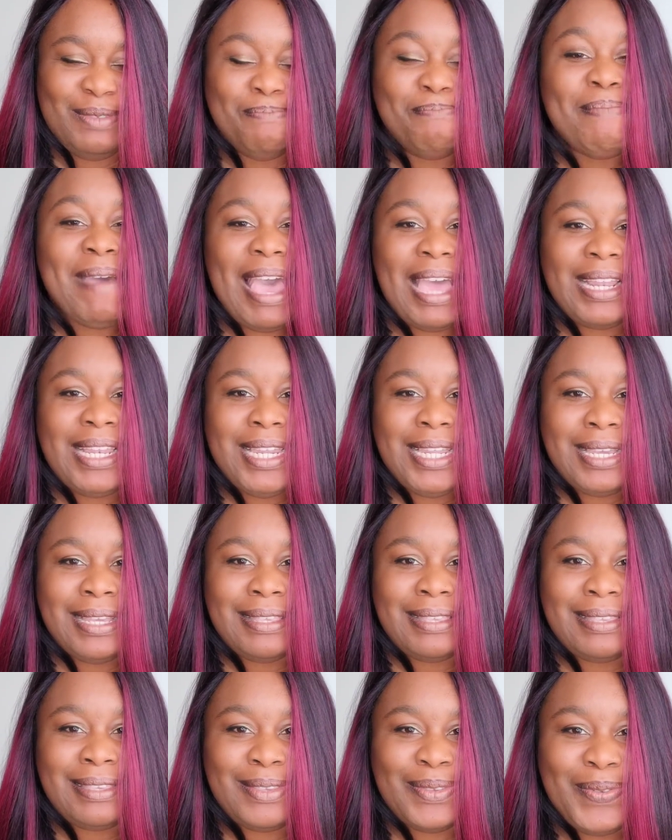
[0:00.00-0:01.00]

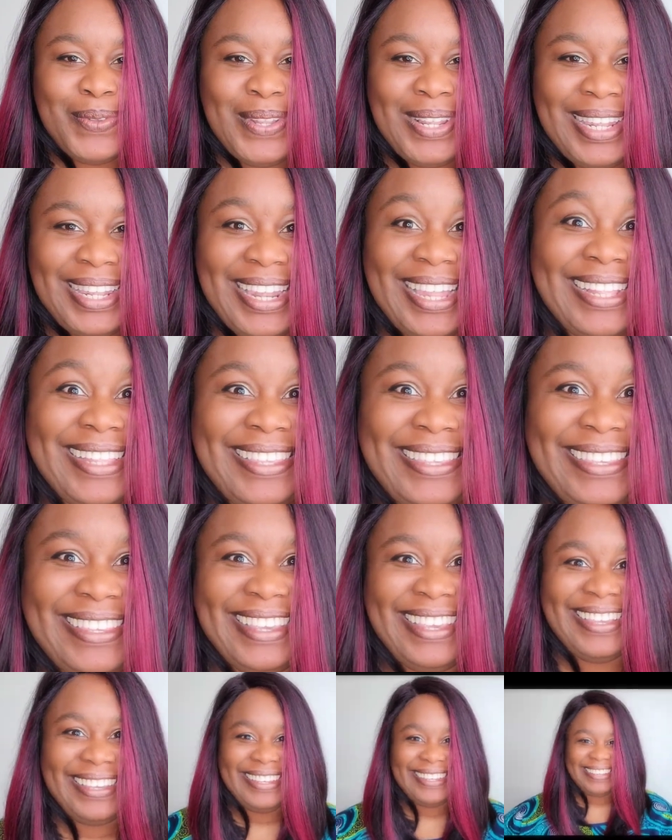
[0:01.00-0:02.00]
Madness, let's
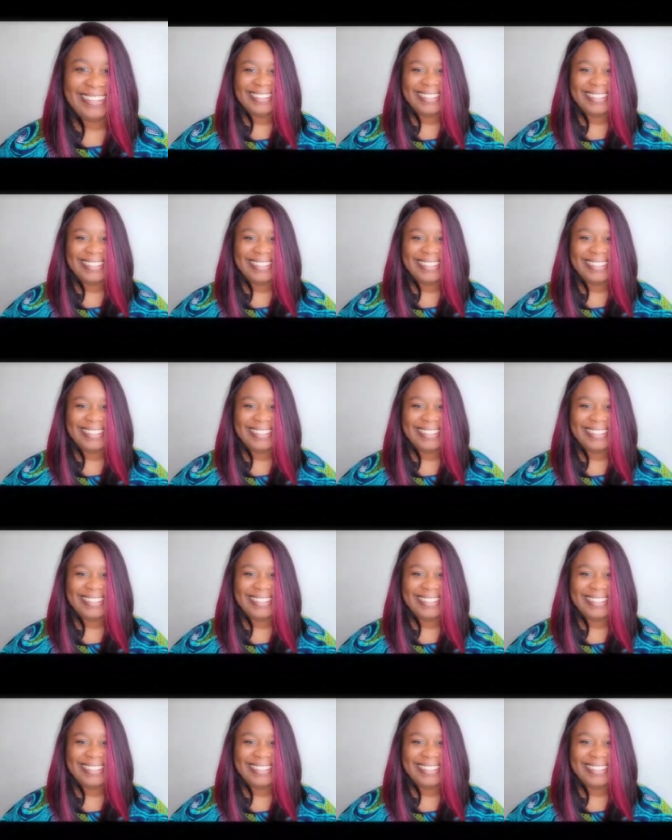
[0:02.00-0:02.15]
see.